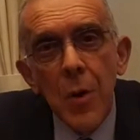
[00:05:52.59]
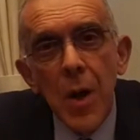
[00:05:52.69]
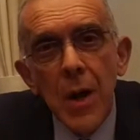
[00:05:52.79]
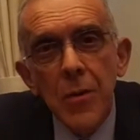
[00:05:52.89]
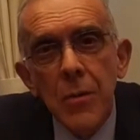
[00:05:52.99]

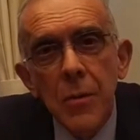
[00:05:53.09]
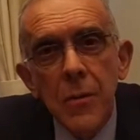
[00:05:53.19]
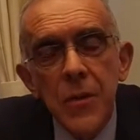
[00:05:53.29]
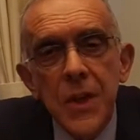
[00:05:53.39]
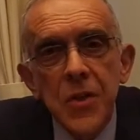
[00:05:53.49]
Morocco,
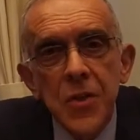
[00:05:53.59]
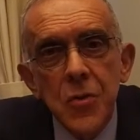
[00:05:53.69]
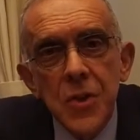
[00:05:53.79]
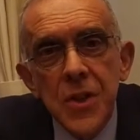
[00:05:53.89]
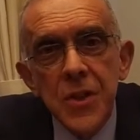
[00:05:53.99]
the
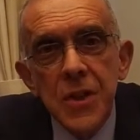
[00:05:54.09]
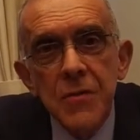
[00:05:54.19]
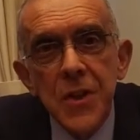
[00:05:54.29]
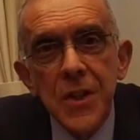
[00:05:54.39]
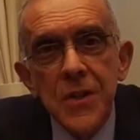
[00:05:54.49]
Associate Chief
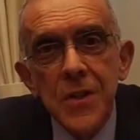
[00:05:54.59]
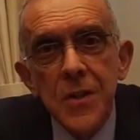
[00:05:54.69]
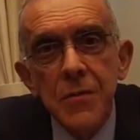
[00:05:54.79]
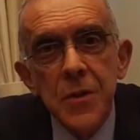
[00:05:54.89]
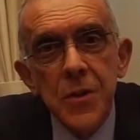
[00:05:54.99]
Justice
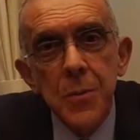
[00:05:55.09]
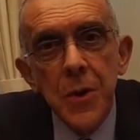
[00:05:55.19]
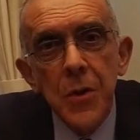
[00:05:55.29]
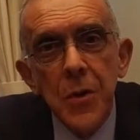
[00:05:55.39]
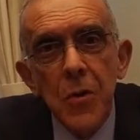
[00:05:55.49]
of the
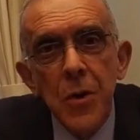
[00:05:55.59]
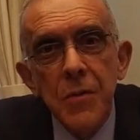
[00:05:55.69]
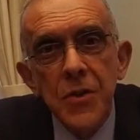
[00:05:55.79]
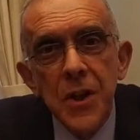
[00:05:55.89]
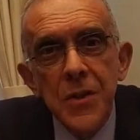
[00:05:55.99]
Superior Court
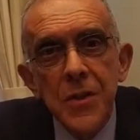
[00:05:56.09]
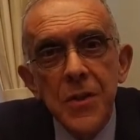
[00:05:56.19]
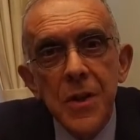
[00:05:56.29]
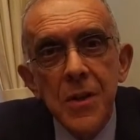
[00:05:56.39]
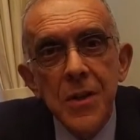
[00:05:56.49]
of
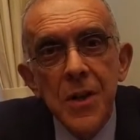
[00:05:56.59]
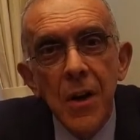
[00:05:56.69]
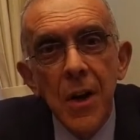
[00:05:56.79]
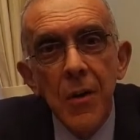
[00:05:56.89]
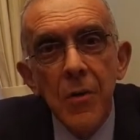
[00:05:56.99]
Justice in
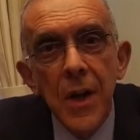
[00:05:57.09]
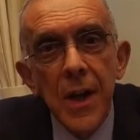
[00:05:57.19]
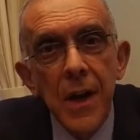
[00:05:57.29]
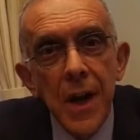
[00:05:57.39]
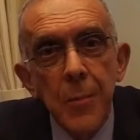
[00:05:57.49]
Ontario,
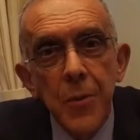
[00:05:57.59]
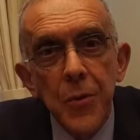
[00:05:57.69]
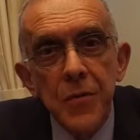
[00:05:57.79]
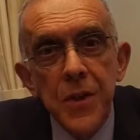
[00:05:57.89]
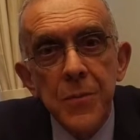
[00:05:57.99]
and I
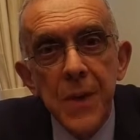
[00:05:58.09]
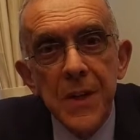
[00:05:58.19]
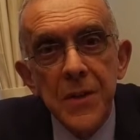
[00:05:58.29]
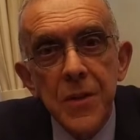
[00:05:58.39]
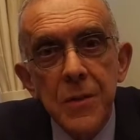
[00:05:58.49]
approve this
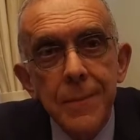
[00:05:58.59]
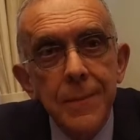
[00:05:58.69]
message.